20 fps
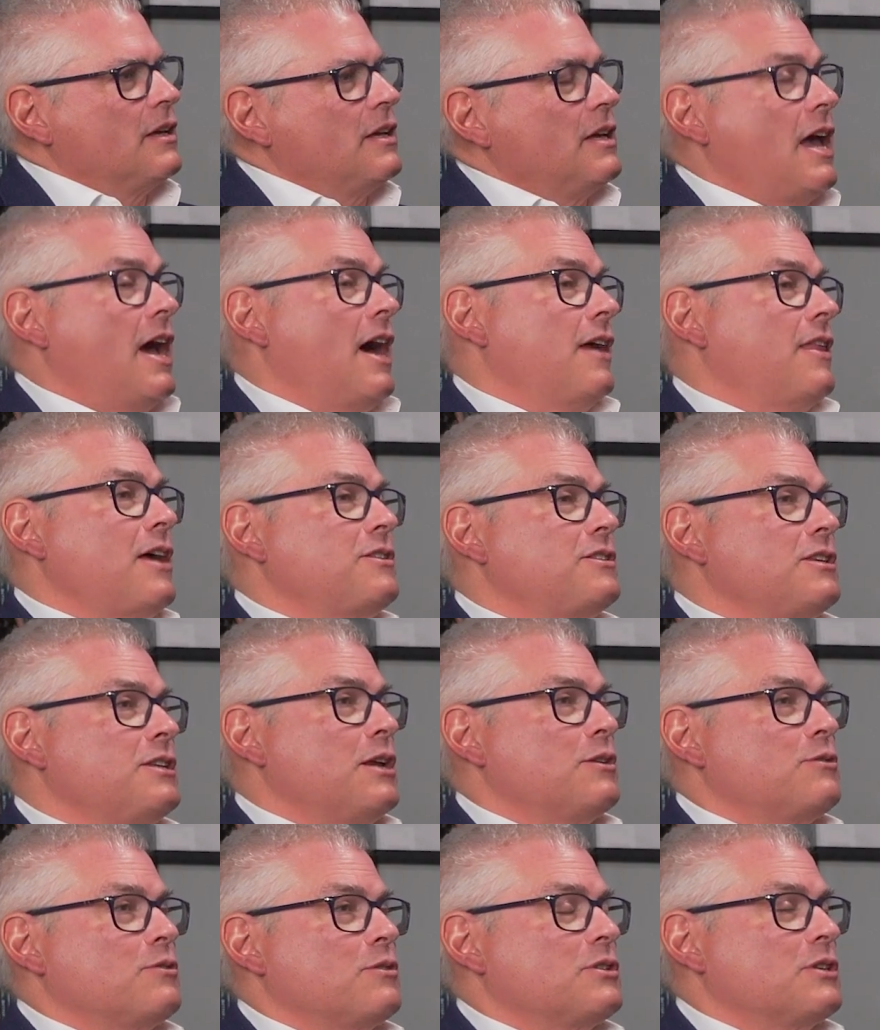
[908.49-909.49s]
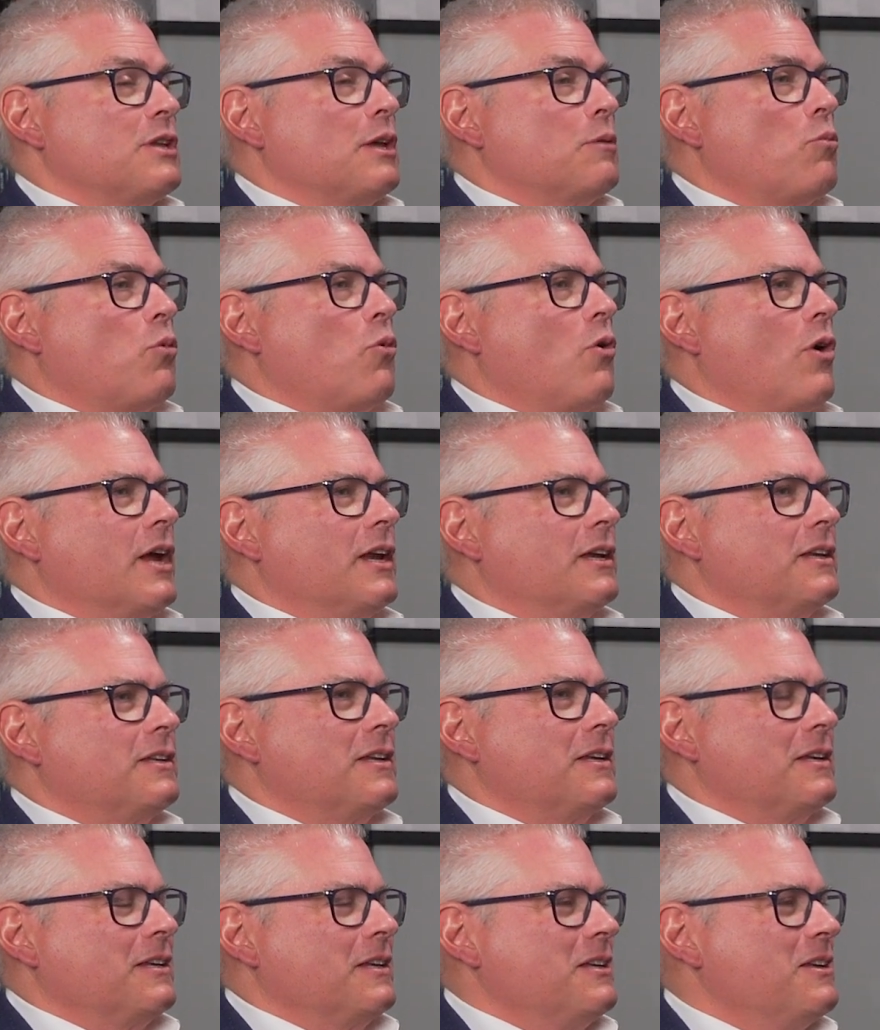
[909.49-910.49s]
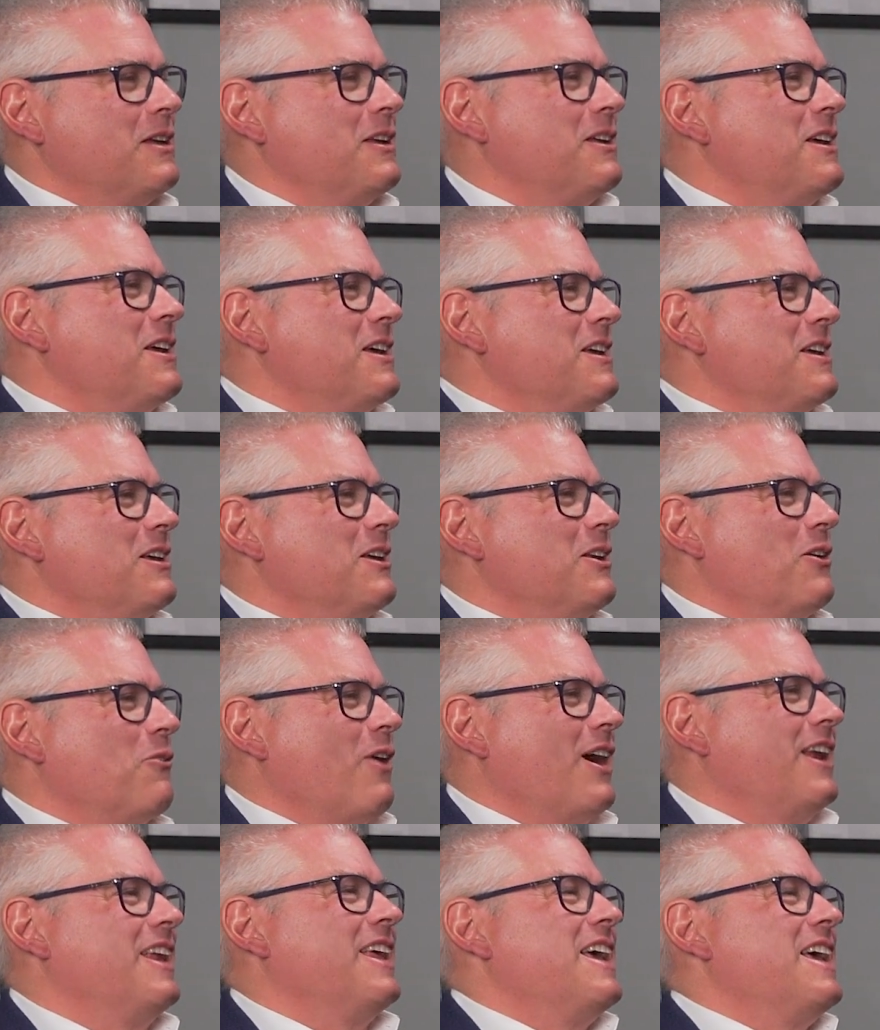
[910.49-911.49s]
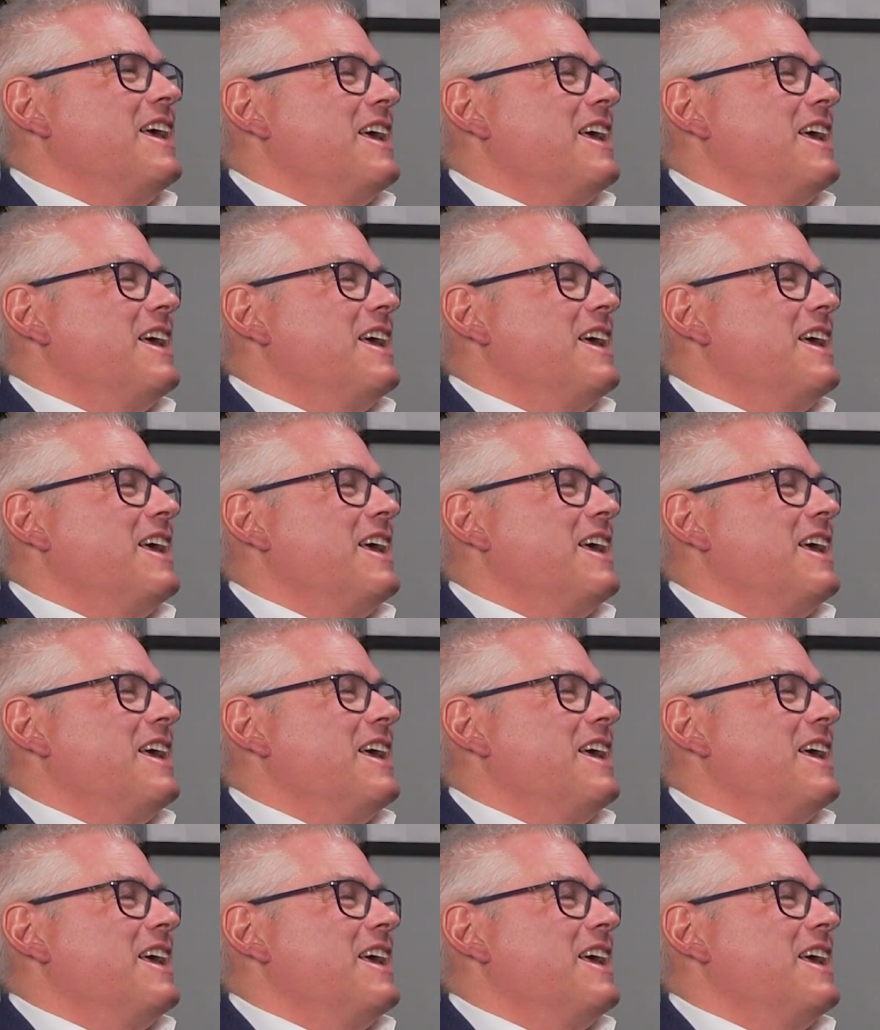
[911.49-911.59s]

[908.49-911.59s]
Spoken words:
Yeah, that's an interesting point. You know what?